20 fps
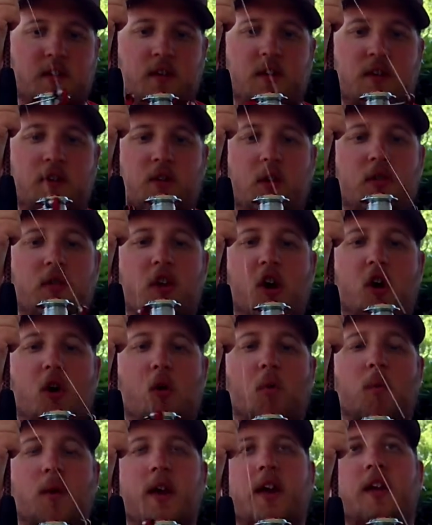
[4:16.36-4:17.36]
You'll know
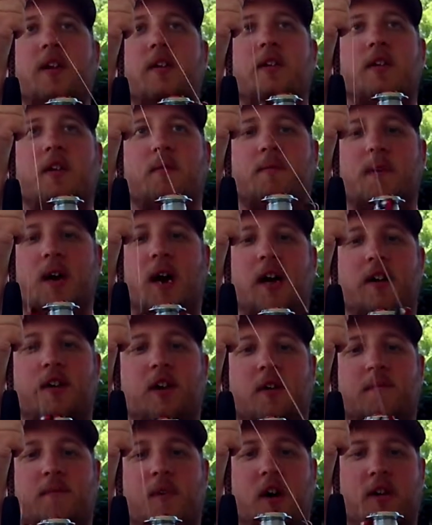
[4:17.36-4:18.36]
when you've got
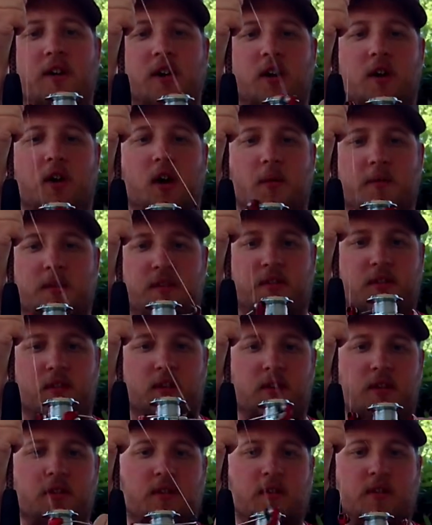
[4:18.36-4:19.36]
enough on there, obviously.
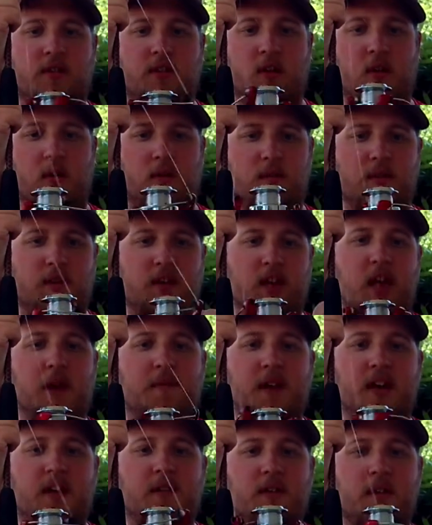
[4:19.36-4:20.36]
So
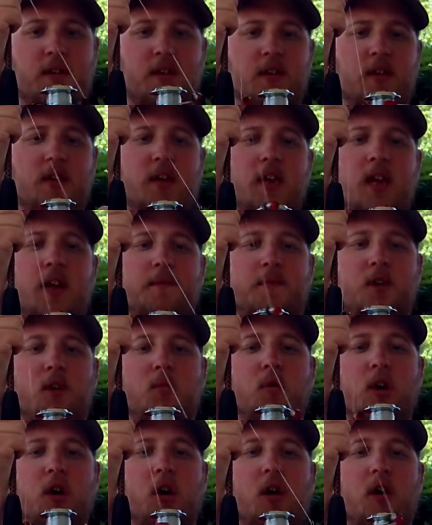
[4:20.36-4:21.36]
if you're
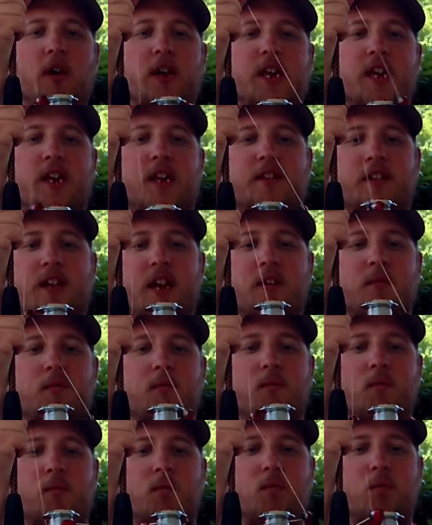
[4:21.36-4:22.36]
reeling and it's
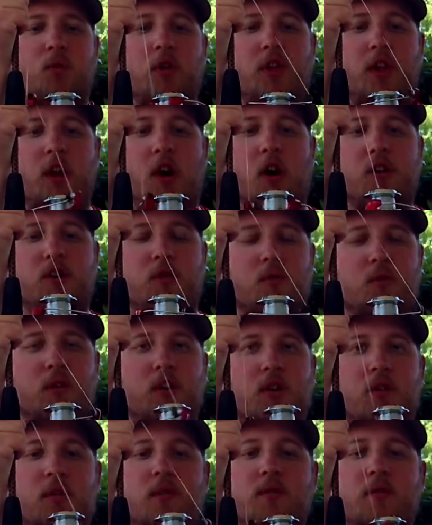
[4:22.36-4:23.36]
getting really hard to
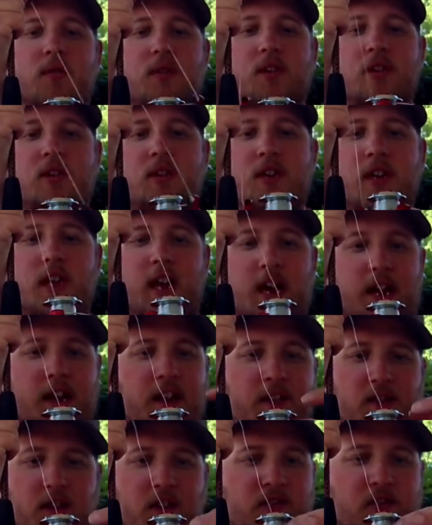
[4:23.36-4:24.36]
reel, and
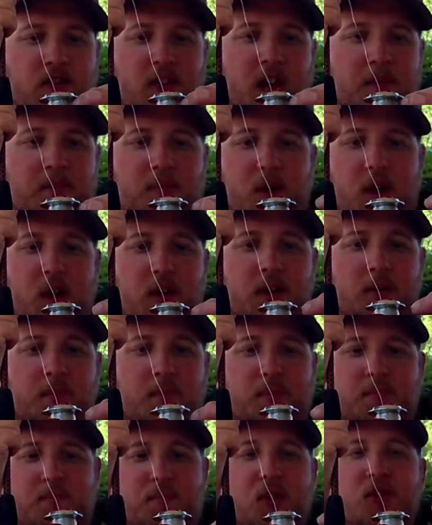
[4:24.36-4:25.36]
it's like
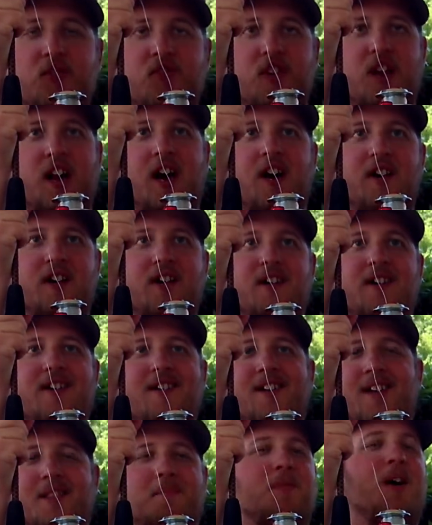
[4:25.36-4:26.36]
pooching out here,
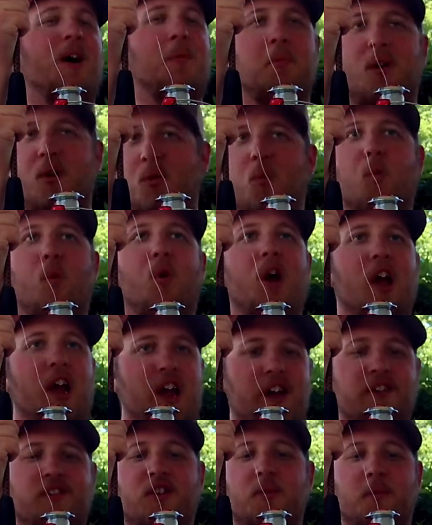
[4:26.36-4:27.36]
that's probably
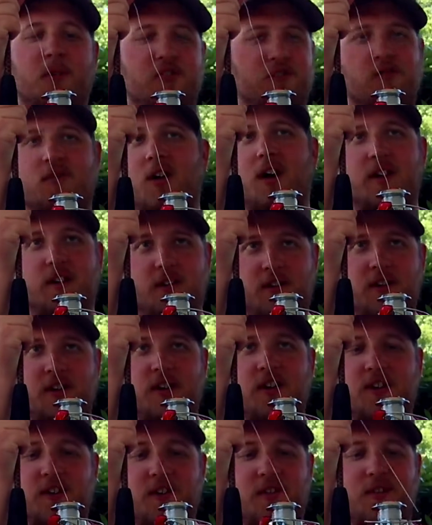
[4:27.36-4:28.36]
way too much line on
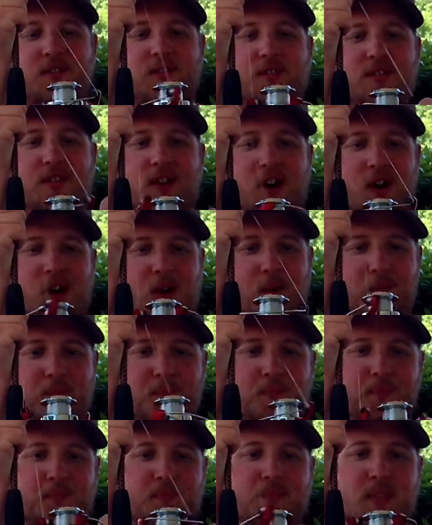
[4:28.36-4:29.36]
here. So
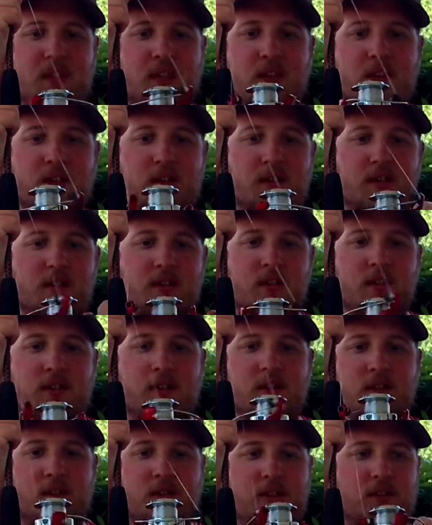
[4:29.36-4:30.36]

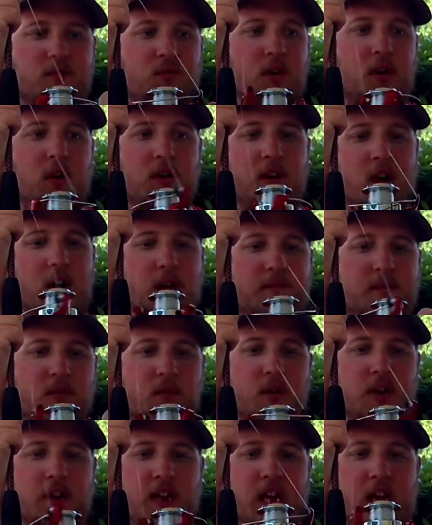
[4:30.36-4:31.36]
just reel enough to
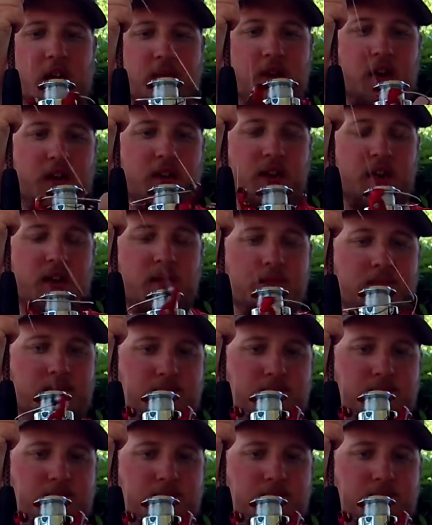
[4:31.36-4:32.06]
where you have it on there.